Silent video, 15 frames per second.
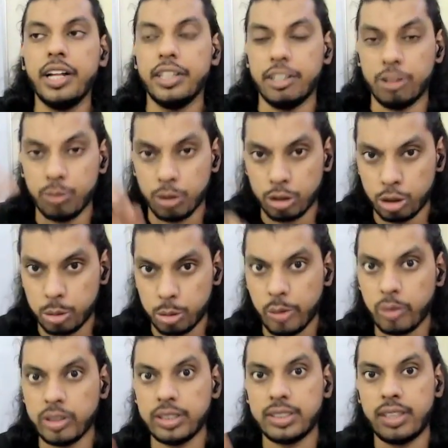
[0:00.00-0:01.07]
This is what you should be
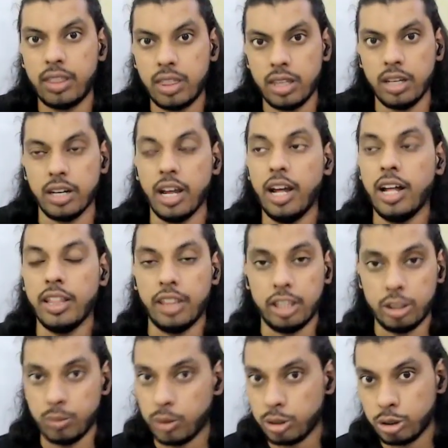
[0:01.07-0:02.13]
watching third.
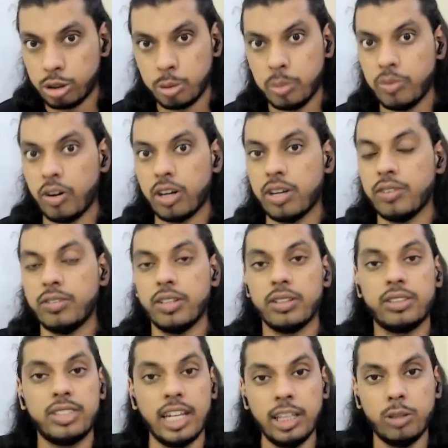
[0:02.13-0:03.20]
This is what you should be watching the
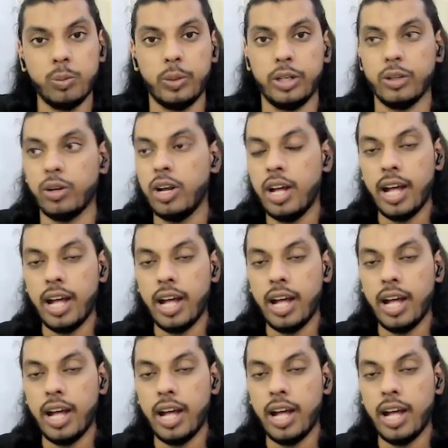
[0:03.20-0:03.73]
10th video.